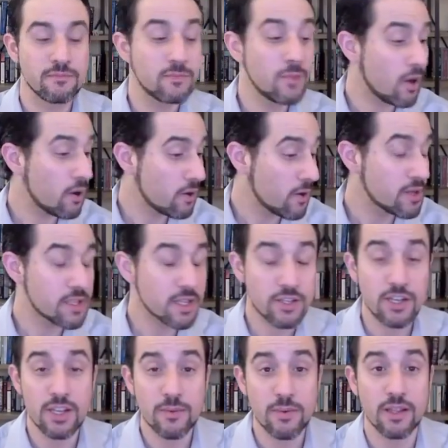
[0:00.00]
No, it's
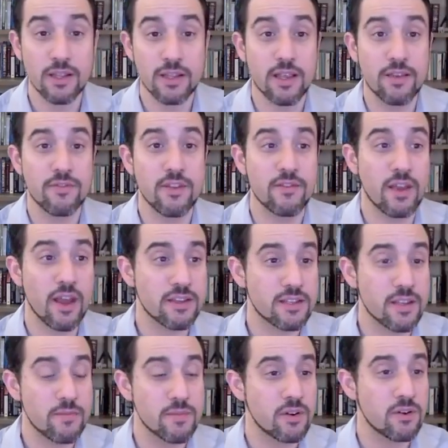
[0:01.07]
legitimately they've got
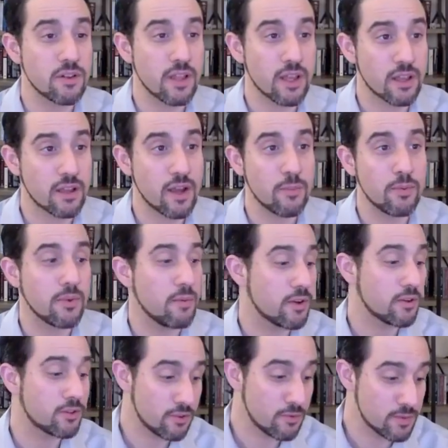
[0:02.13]
some sort of like couple of
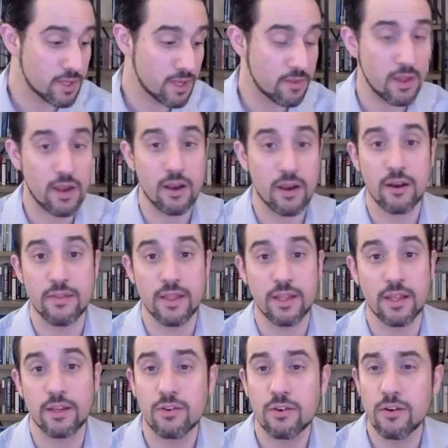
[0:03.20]
mushrooms in there, and then
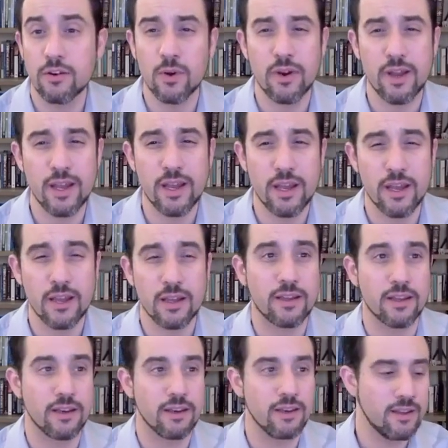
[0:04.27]
like turmeric
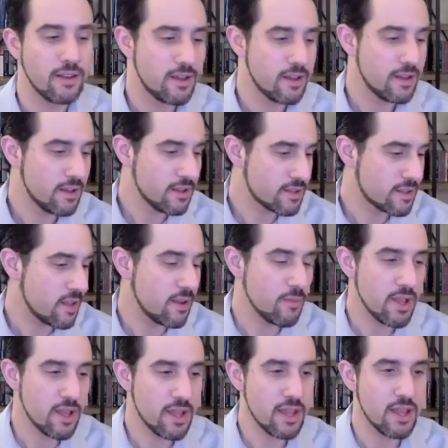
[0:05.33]
and
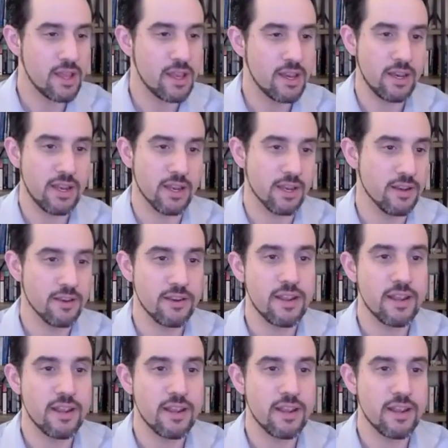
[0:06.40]
cinnamon and